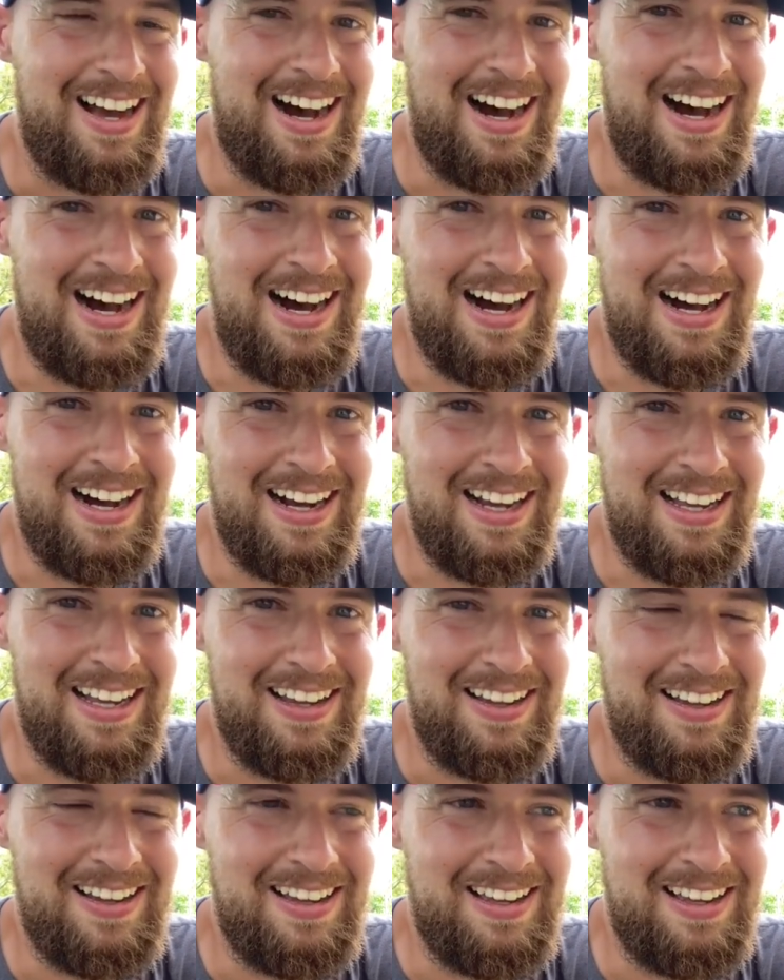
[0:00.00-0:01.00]

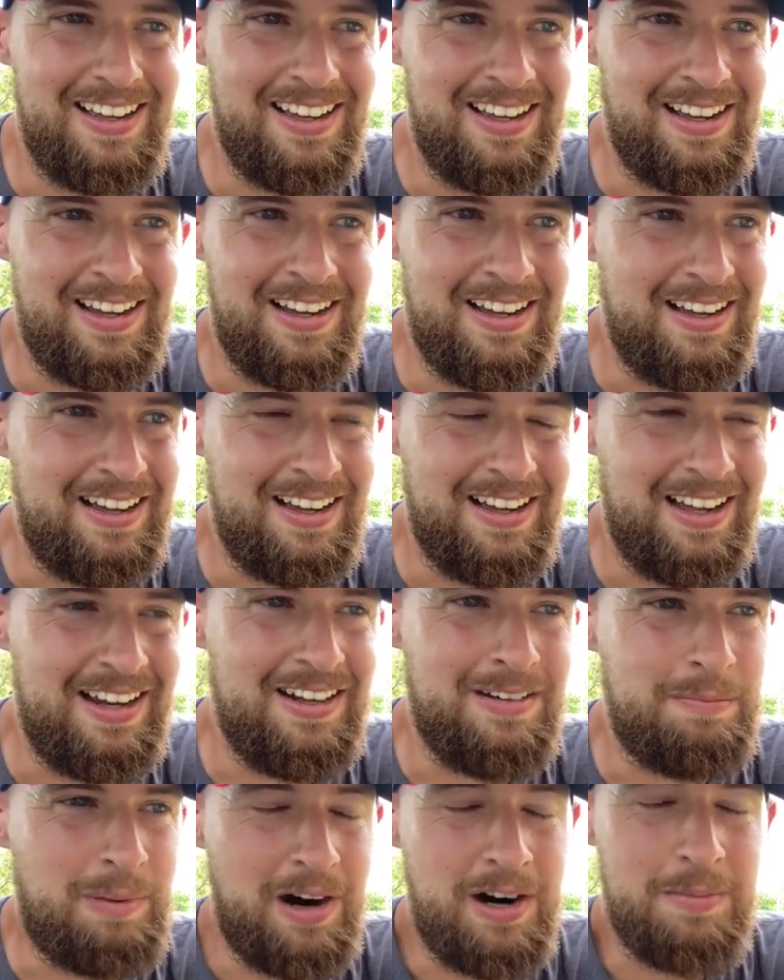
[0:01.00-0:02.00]

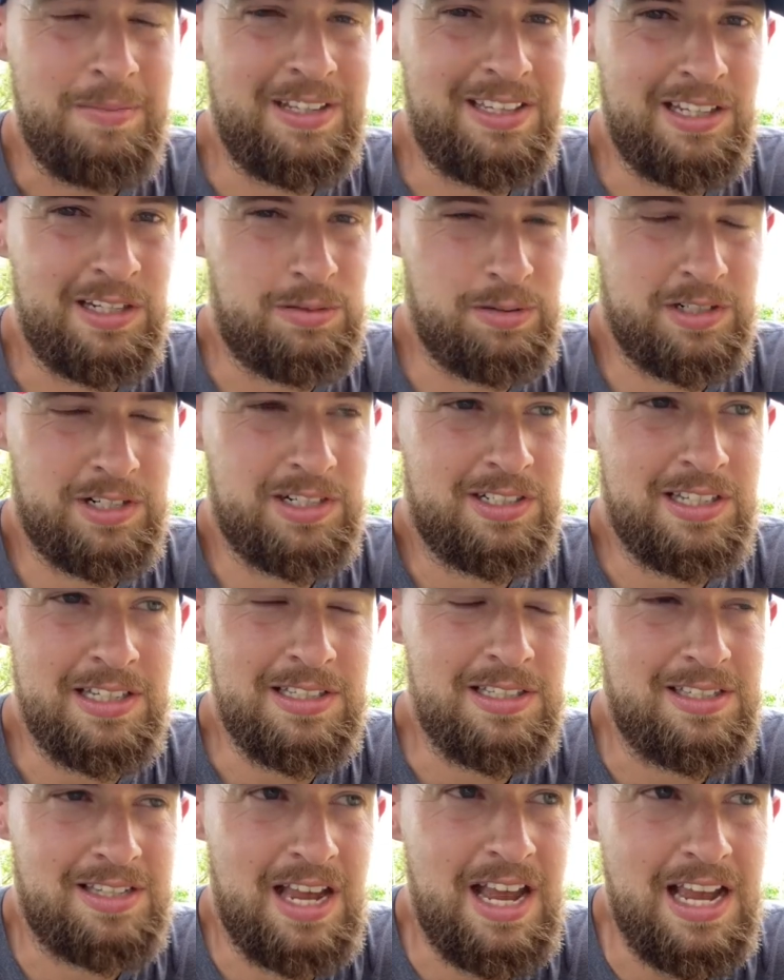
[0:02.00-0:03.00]
And part of me thinks we're just
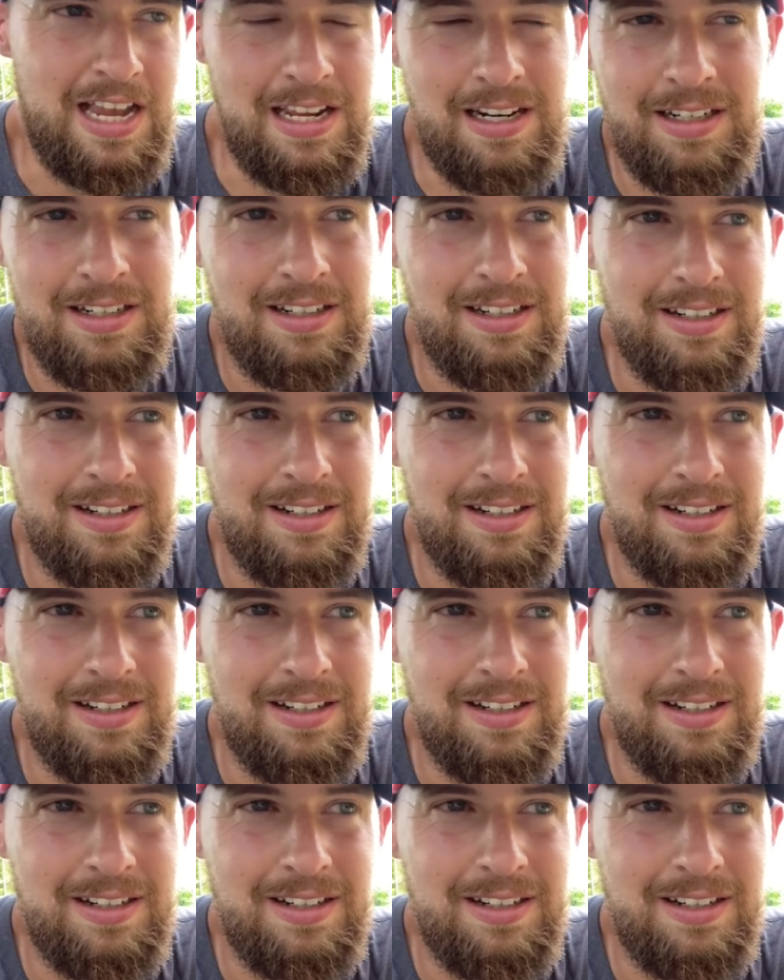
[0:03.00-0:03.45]
insane.